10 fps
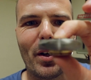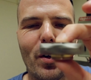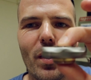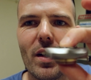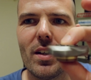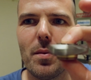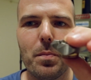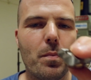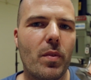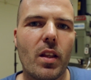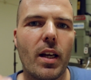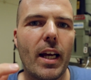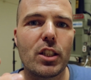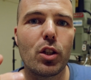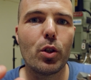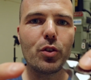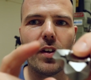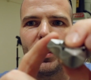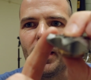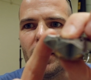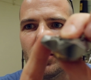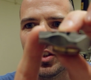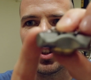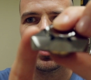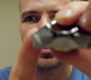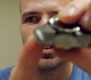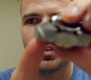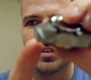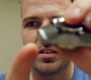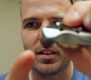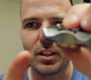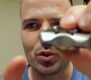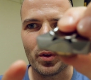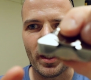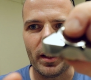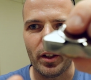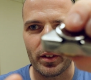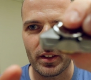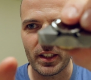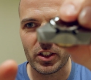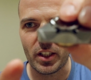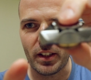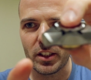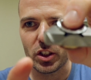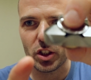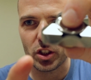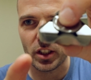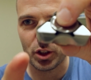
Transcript: we go. It's loose fitting. Just, that's okay. Look, like I said, this is just an